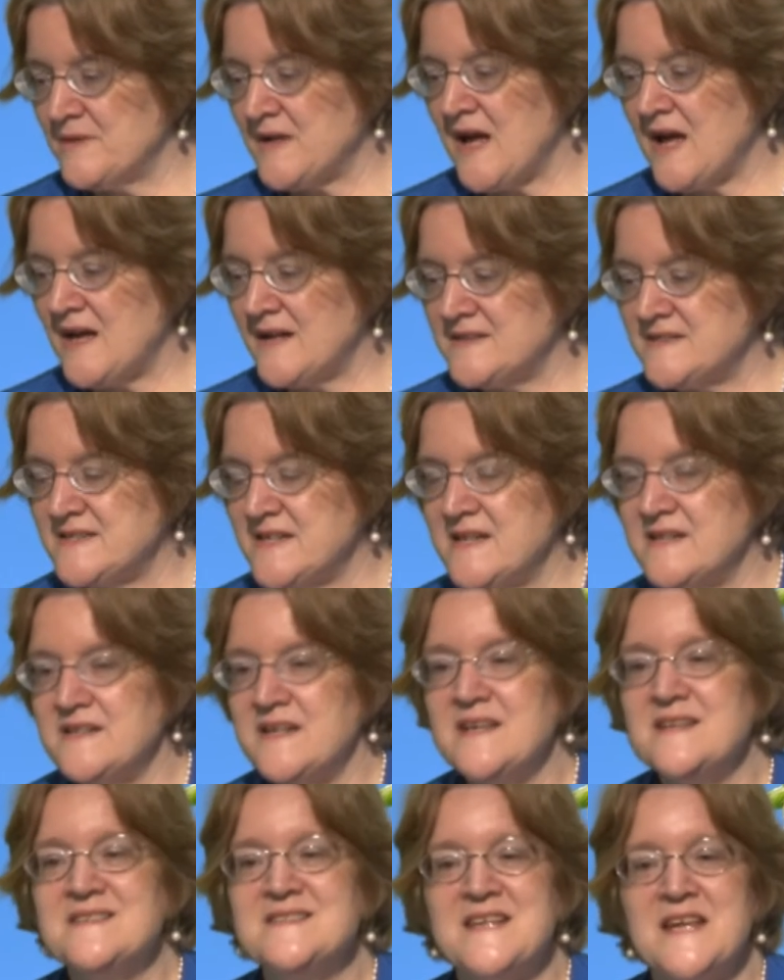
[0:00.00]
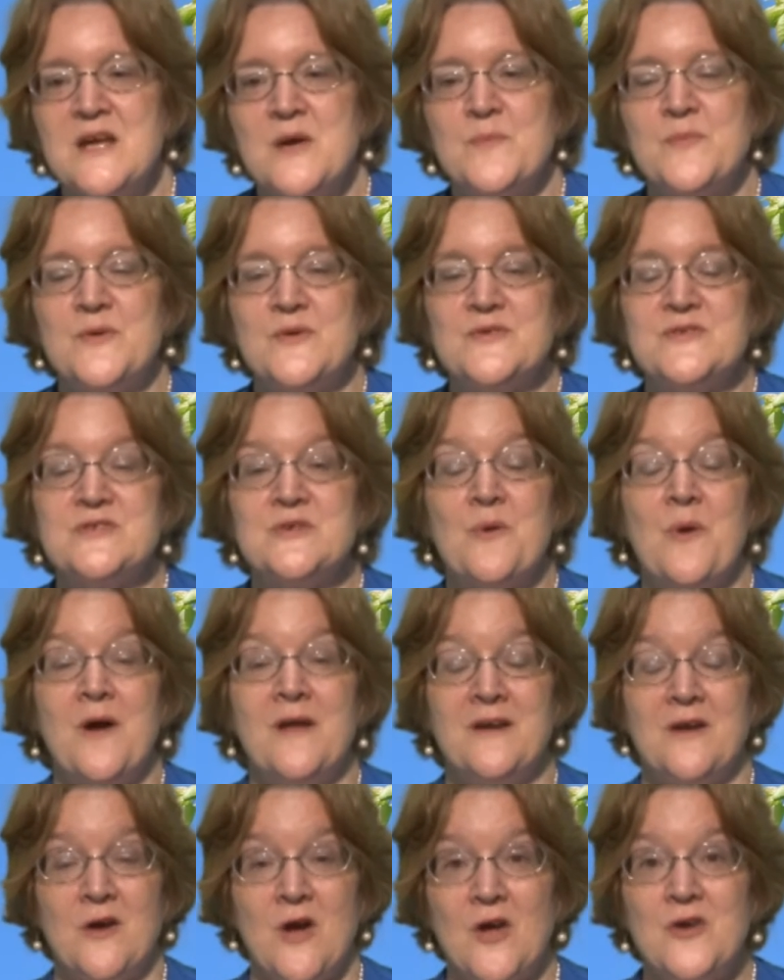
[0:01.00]
content example.
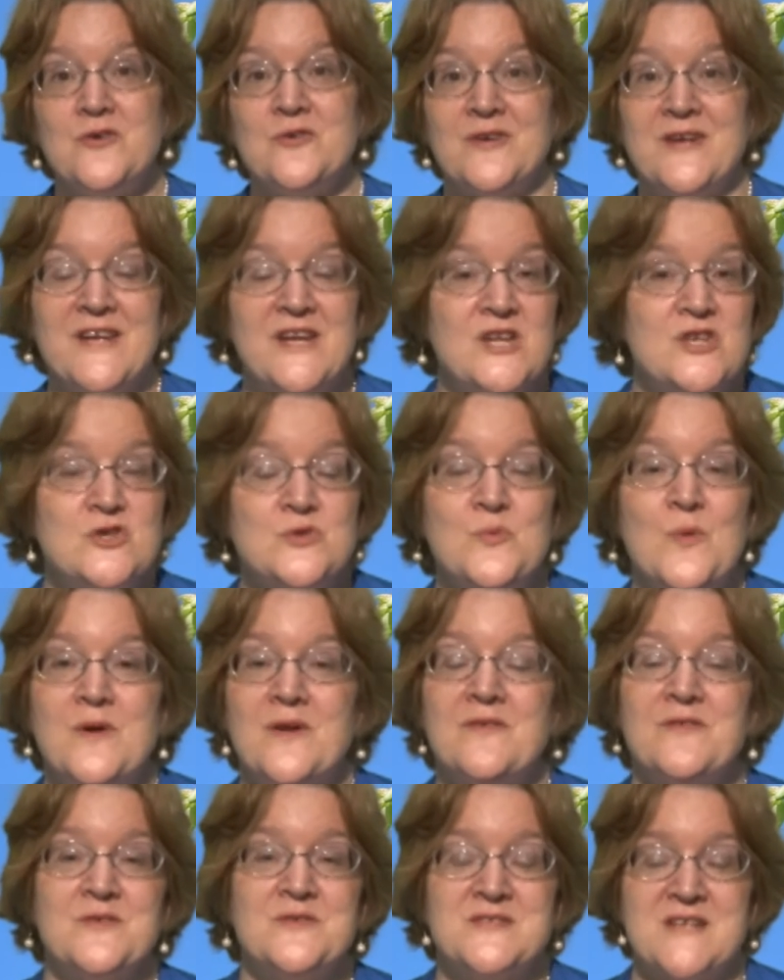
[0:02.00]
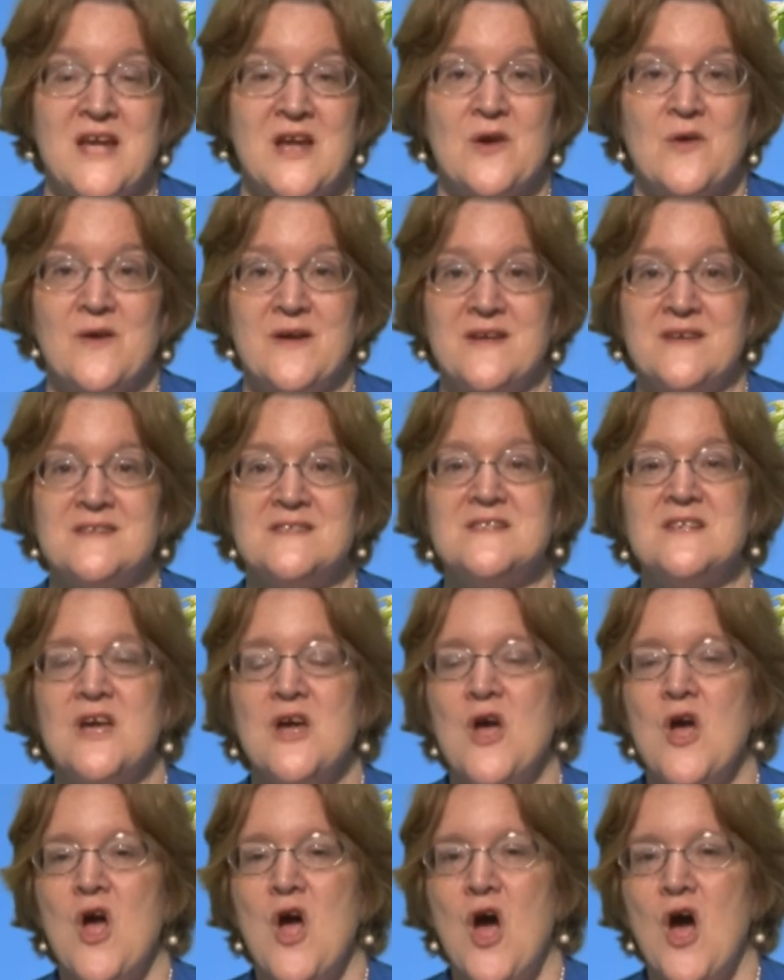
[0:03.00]
So under each one of those areas
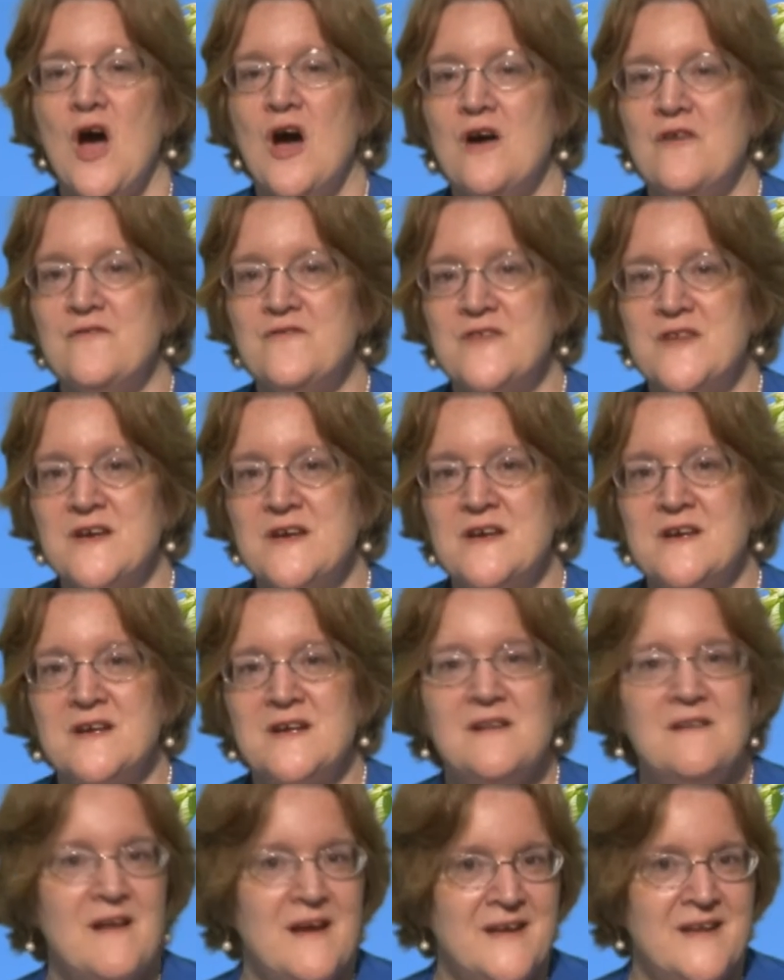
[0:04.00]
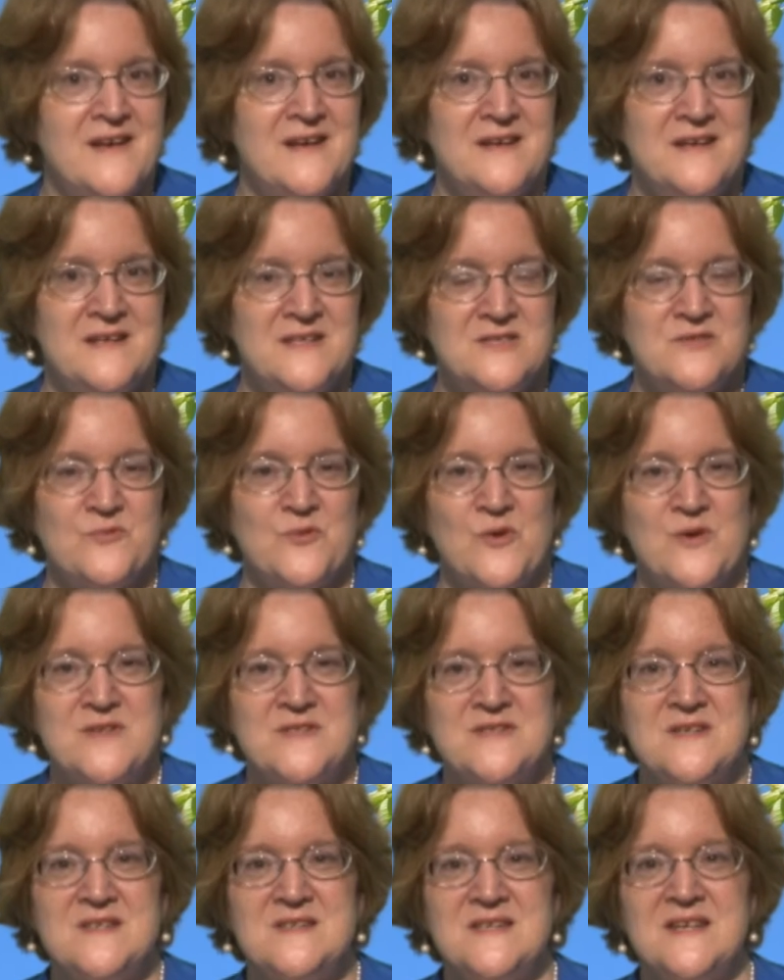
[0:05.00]
of the client needs, for
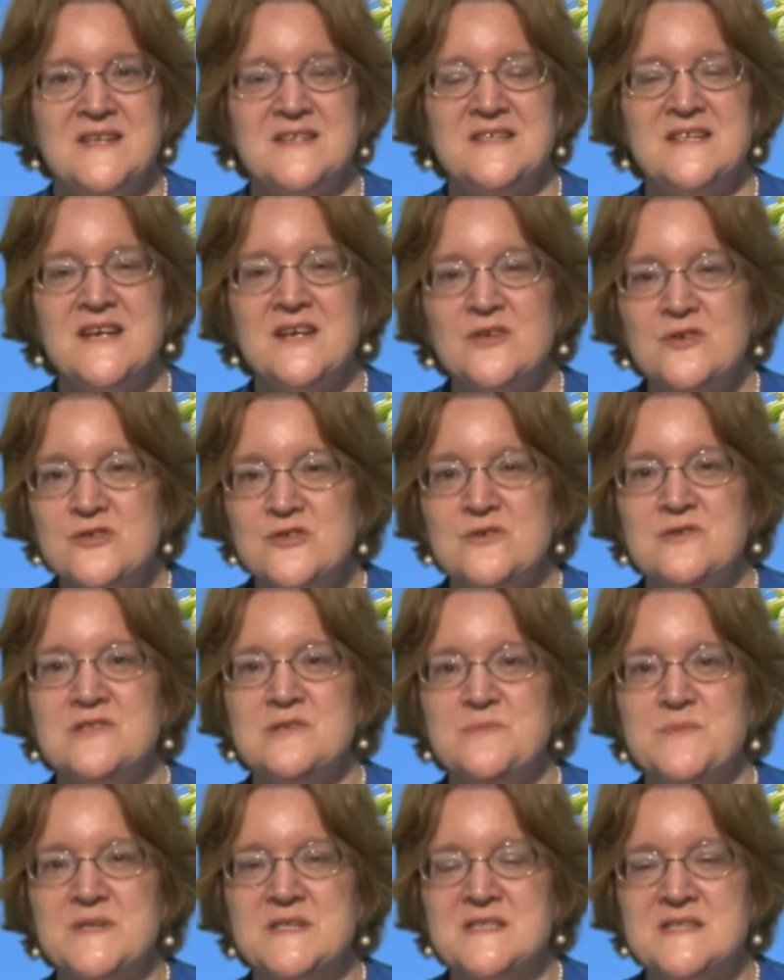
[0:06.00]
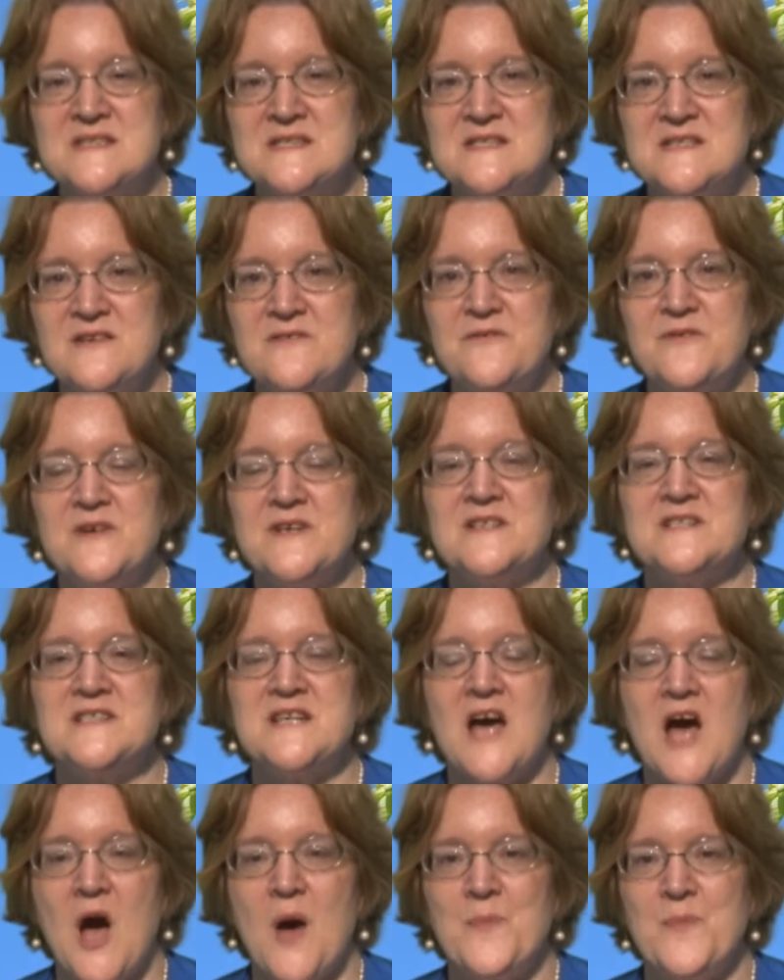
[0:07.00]
instance, it tells you specific
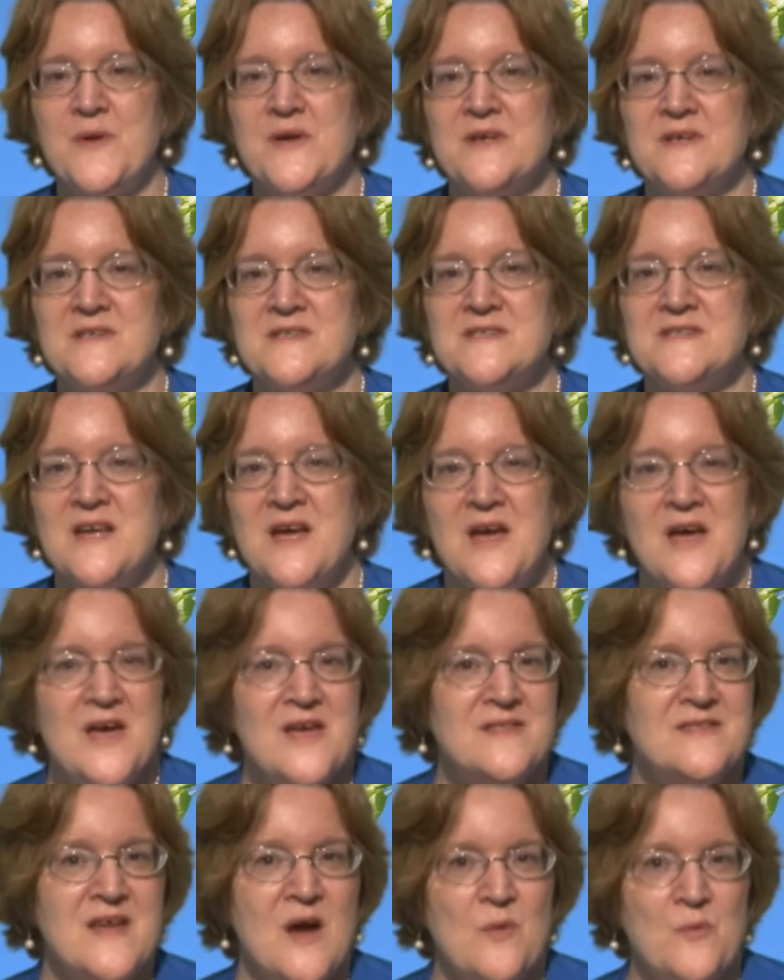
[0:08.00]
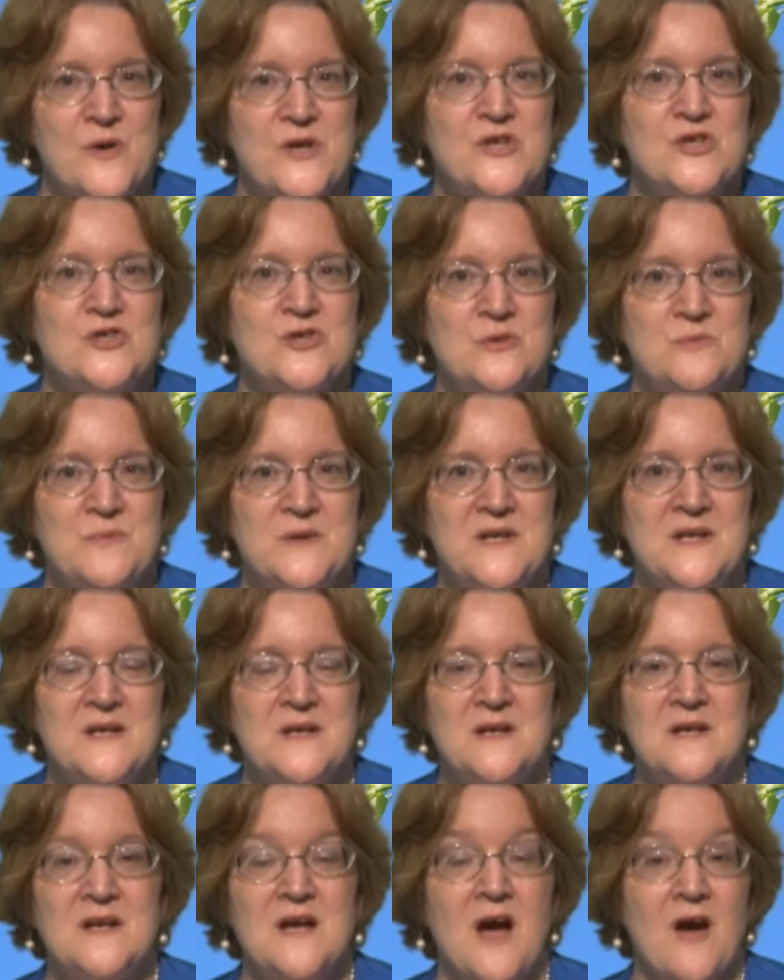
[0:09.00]
topics that we should
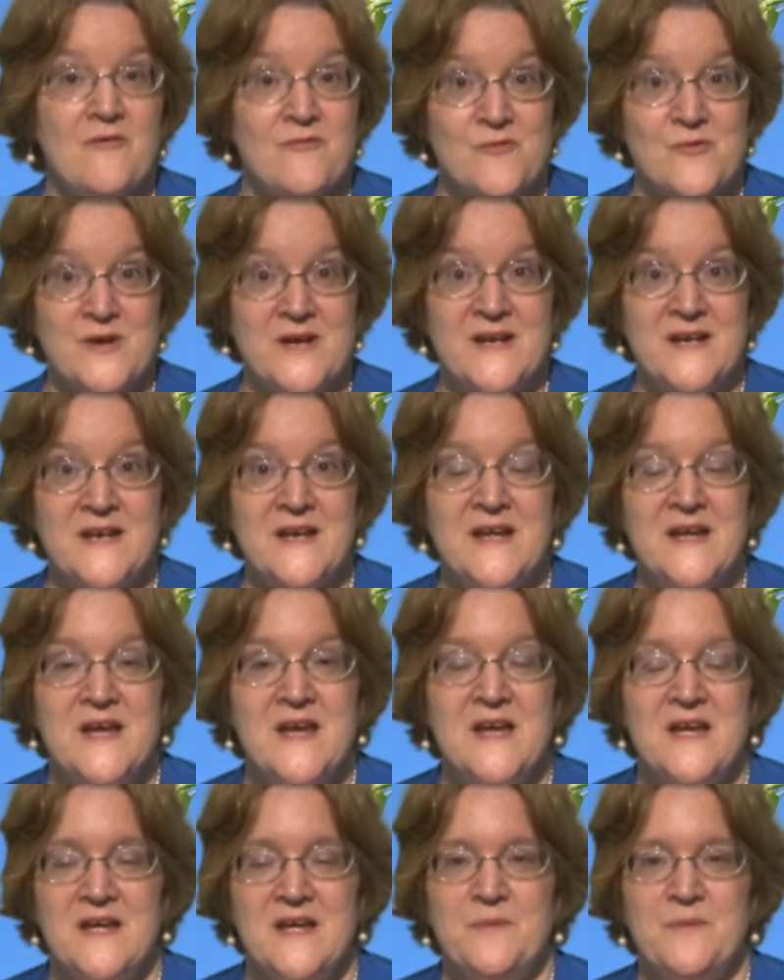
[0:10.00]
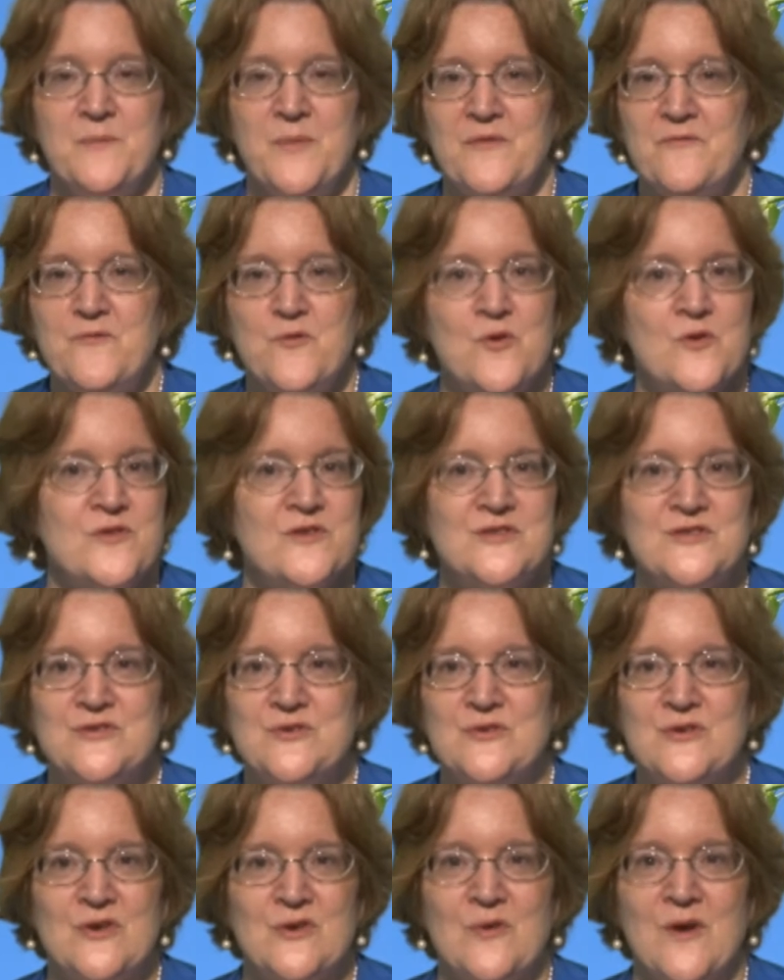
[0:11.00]
be covering before the
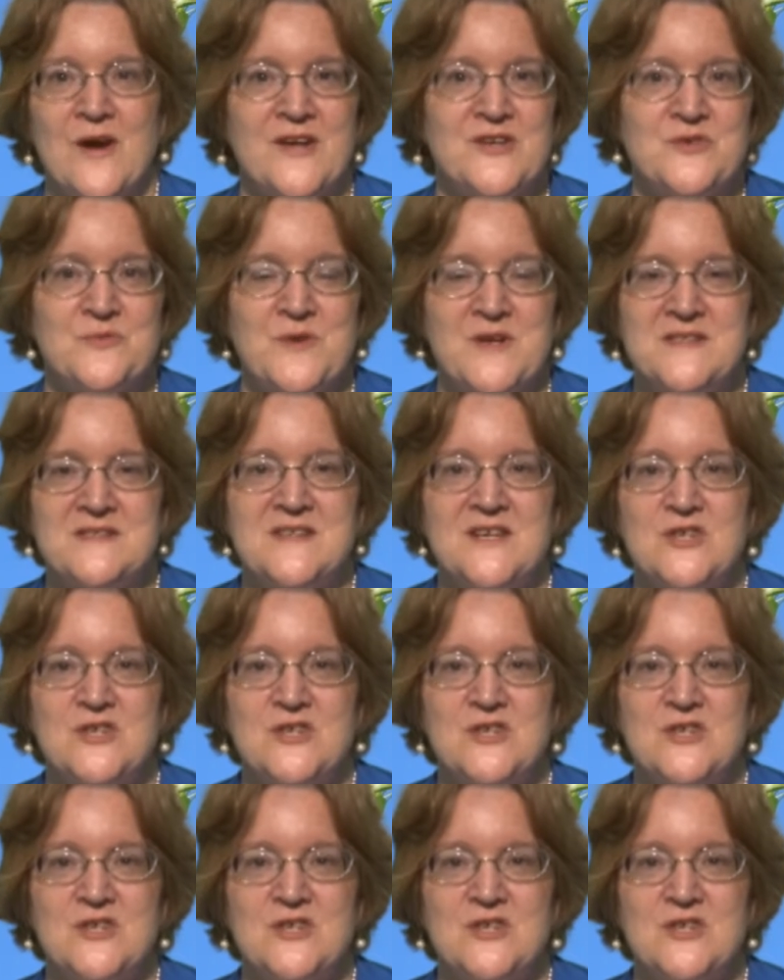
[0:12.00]
student graduates.